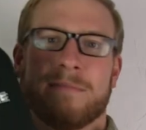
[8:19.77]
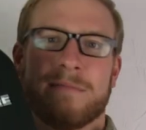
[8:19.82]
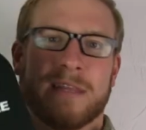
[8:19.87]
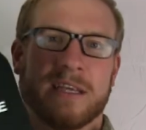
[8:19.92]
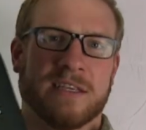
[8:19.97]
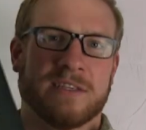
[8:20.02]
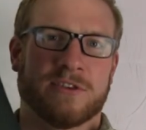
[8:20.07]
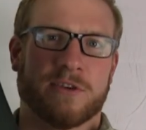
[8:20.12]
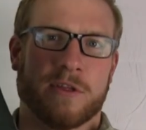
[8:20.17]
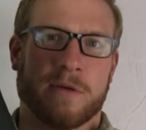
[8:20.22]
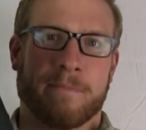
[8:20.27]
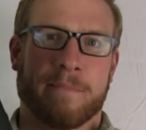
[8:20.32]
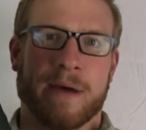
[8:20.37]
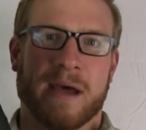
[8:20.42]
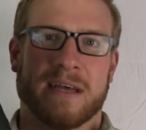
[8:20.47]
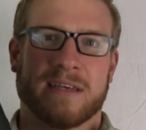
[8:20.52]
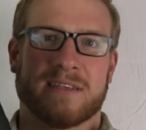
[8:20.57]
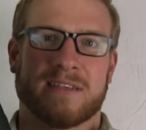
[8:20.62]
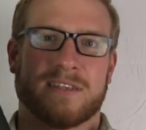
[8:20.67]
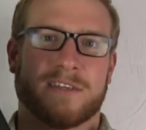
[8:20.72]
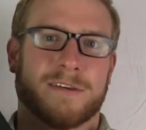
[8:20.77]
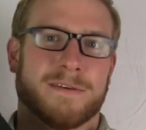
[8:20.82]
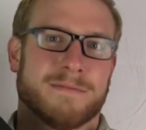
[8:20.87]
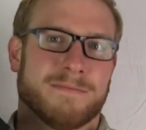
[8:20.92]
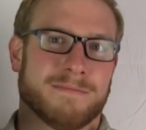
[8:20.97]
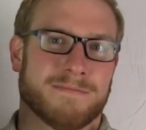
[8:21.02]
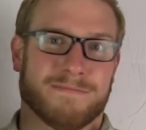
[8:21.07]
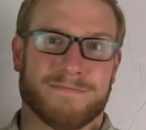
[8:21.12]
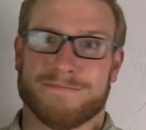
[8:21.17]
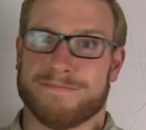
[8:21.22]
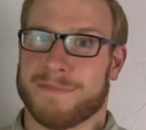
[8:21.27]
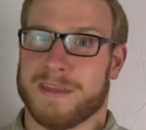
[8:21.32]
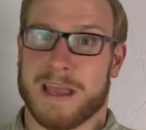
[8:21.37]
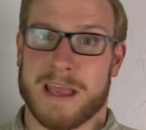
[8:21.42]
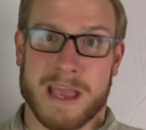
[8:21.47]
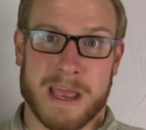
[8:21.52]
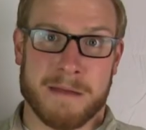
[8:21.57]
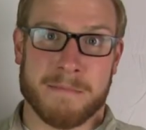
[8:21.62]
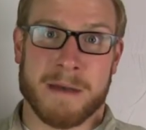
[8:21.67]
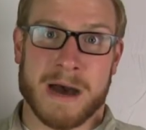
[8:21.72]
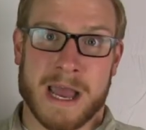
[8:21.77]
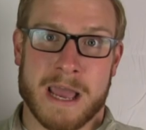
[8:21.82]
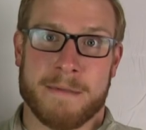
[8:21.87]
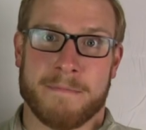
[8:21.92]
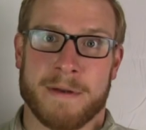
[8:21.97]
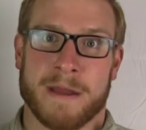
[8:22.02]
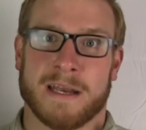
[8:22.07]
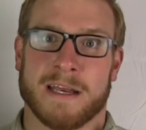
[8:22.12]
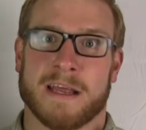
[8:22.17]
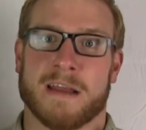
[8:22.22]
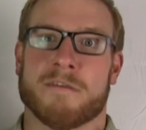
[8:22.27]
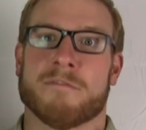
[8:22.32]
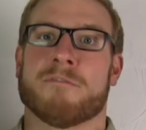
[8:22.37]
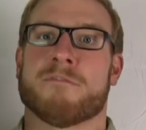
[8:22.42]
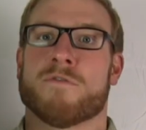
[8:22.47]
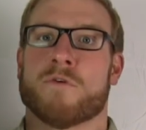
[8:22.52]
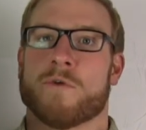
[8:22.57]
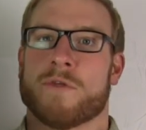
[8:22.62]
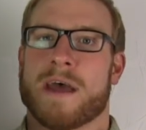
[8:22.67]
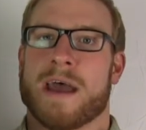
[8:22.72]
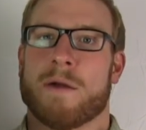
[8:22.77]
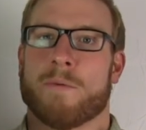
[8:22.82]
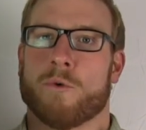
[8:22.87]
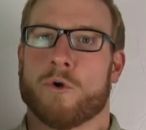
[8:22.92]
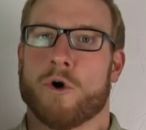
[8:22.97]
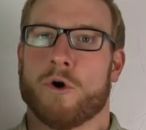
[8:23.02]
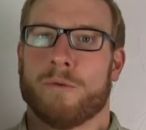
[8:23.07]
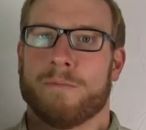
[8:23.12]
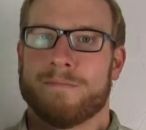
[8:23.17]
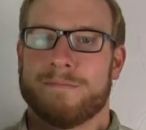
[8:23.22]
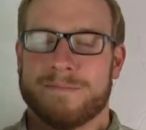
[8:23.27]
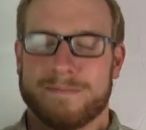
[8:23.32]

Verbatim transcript: These are the best, in my opinion, for that role.